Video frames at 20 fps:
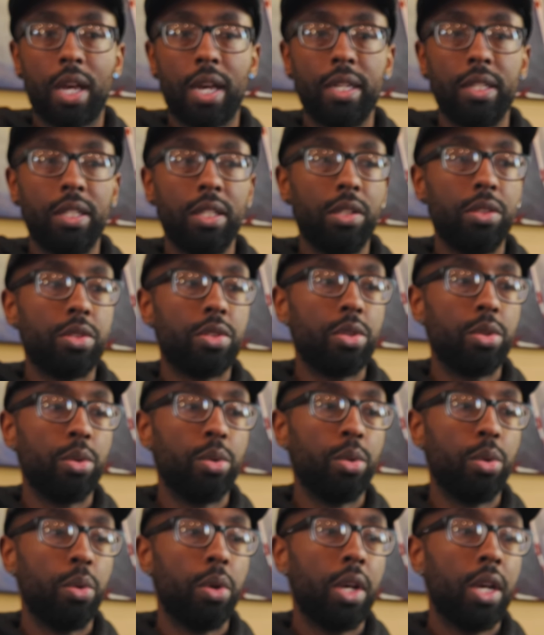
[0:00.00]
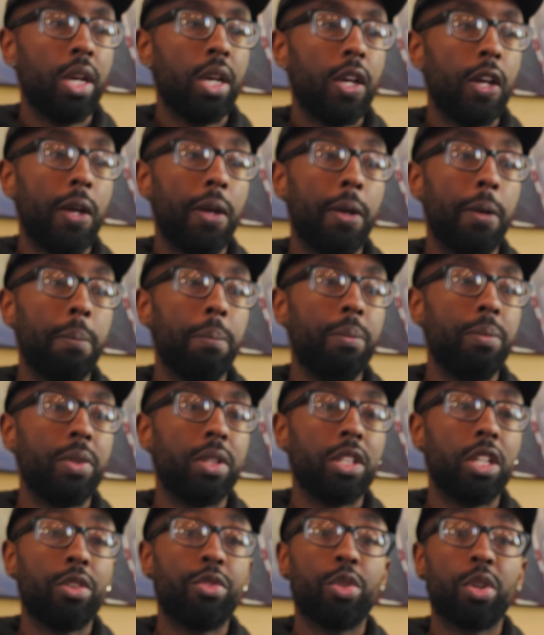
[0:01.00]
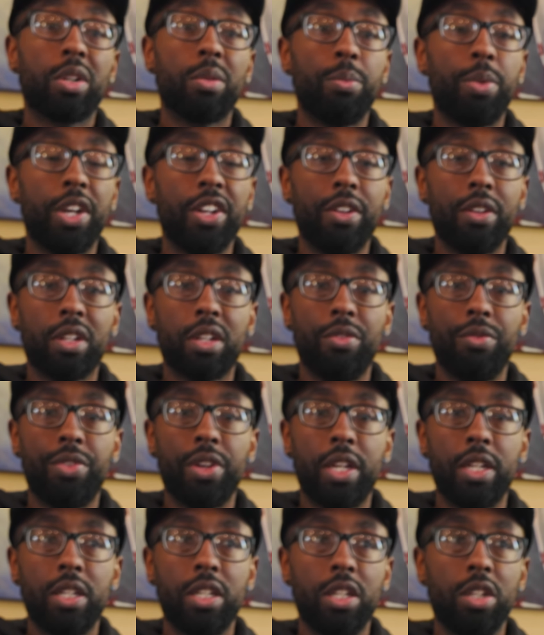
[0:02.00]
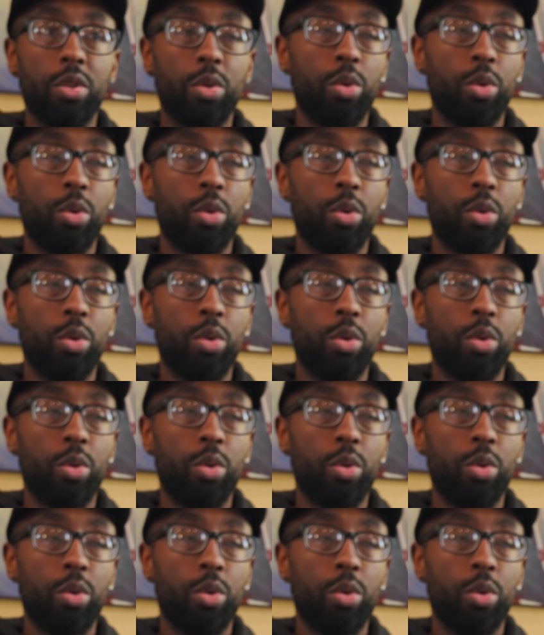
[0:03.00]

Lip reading: I need to look for confetti